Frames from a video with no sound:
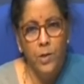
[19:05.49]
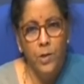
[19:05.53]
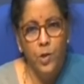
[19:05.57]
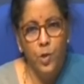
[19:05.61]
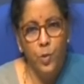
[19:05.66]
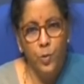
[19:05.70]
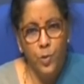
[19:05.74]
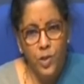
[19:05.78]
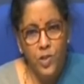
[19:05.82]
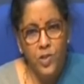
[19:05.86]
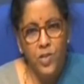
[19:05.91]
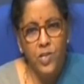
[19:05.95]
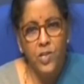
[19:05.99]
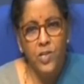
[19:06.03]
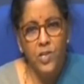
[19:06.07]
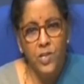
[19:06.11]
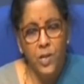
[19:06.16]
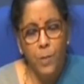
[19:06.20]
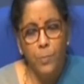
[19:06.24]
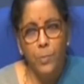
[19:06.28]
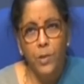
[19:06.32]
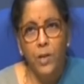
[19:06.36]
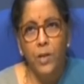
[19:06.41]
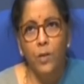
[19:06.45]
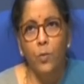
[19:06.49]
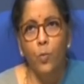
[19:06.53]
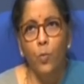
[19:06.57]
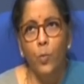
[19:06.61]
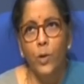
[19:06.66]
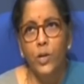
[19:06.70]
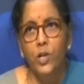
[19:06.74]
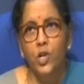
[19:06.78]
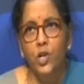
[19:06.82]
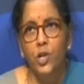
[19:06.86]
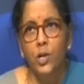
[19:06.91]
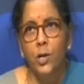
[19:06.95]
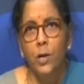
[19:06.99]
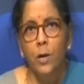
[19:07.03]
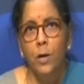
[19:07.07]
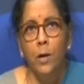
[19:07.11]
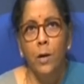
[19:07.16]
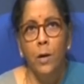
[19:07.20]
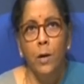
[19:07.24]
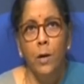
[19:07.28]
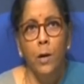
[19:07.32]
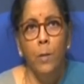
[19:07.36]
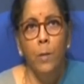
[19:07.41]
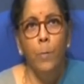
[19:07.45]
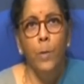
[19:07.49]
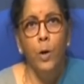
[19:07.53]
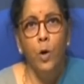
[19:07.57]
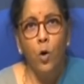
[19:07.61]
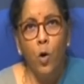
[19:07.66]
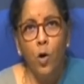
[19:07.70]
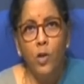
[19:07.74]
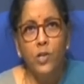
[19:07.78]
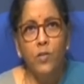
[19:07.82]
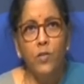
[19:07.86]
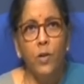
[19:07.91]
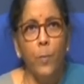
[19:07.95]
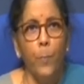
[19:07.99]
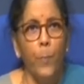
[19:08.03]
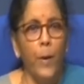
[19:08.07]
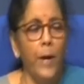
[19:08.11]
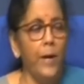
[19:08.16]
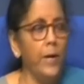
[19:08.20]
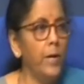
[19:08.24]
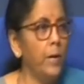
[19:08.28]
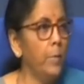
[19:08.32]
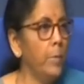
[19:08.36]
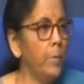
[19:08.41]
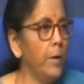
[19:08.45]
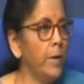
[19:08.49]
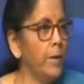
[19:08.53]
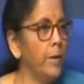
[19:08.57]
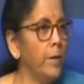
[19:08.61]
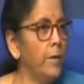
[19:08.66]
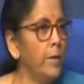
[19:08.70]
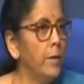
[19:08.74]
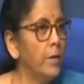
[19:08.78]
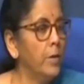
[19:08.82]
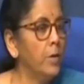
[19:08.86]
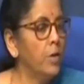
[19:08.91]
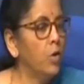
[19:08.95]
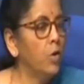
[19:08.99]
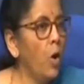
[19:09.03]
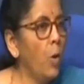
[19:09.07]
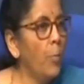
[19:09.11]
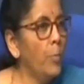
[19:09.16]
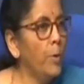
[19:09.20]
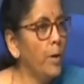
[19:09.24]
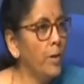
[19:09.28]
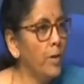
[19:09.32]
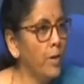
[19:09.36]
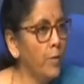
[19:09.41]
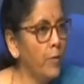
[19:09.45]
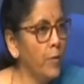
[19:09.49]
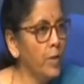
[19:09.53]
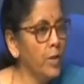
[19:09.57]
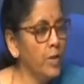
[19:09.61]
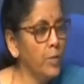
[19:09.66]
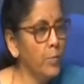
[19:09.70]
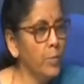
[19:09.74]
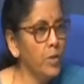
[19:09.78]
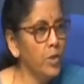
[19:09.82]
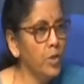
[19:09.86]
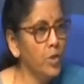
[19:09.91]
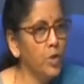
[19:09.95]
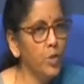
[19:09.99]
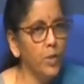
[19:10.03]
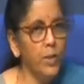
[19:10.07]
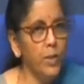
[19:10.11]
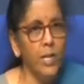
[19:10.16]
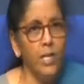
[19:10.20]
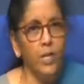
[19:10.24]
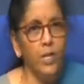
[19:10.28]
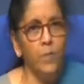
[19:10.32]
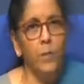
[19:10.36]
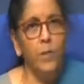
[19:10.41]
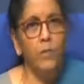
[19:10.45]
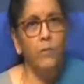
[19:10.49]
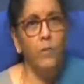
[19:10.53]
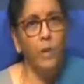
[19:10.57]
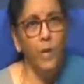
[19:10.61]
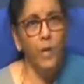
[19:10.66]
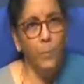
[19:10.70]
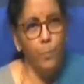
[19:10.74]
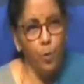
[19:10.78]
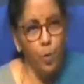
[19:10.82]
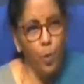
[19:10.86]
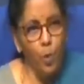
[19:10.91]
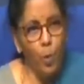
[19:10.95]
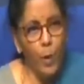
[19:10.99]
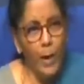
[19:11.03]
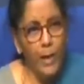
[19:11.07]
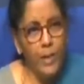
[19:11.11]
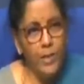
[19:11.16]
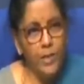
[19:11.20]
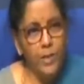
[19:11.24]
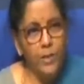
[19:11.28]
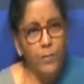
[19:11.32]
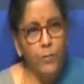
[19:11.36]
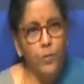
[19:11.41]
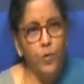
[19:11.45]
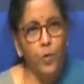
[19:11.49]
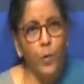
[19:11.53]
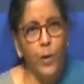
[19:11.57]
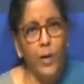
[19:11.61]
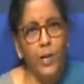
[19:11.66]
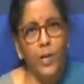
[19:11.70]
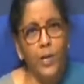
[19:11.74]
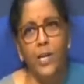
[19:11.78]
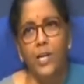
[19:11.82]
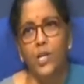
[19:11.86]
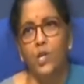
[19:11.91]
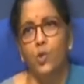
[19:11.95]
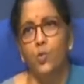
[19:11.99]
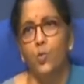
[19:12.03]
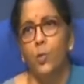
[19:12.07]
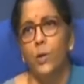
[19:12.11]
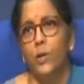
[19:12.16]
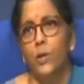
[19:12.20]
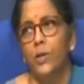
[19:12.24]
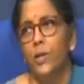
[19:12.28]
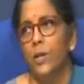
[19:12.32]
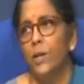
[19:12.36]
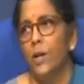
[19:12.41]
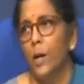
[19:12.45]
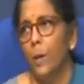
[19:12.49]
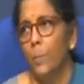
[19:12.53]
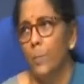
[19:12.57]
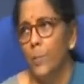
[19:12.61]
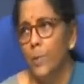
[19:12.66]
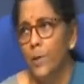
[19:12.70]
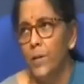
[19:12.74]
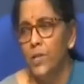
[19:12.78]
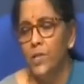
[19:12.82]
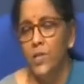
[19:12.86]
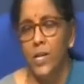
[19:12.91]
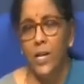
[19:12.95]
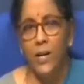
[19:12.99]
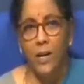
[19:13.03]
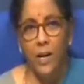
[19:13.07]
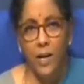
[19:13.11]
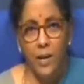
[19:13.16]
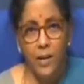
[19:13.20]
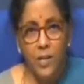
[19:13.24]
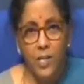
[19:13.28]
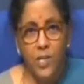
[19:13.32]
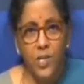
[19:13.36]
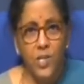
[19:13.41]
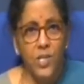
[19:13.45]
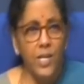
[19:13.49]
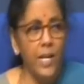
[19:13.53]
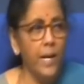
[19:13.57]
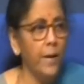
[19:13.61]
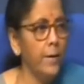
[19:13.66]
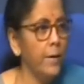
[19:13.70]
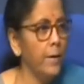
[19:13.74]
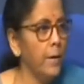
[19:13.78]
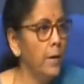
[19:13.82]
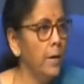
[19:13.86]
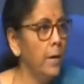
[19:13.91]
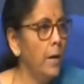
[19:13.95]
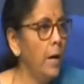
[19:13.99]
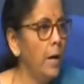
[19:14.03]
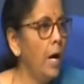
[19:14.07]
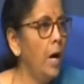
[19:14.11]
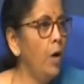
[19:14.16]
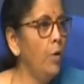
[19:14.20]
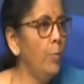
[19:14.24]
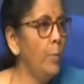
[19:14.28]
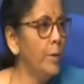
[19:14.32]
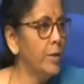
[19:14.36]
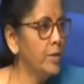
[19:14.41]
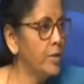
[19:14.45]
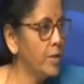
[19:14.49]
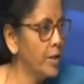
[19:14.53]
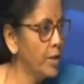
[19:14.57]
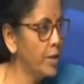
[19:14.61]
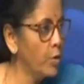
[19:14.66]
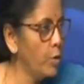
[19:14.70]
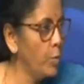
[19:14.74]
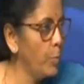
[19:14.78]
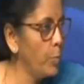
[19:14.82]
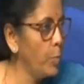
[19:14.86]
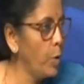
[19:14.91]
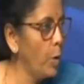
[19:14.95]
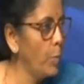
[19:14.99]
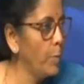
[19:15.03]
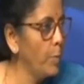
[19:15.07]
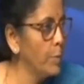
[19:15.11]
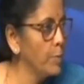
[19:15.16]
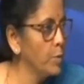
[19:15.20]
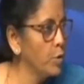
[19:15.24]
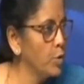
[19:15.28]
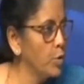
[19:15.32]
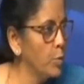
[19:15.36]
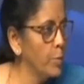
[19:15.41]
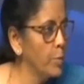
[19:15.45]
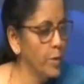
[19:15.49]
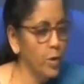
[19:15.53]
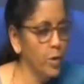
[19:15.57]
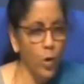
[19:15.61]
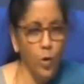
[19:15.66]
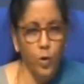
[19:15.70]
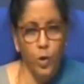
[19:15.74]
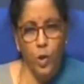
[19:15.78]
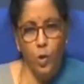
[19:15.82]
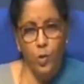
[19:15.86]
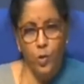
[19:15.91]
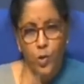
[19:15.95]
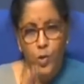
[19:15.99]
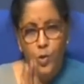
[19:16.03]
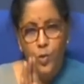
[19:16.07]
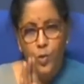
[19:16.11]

So this is something which, because of the pandemic, the Corporate Affairs Ministry has been very proactive to engage with the companies and understand how best their problems could be sorted out.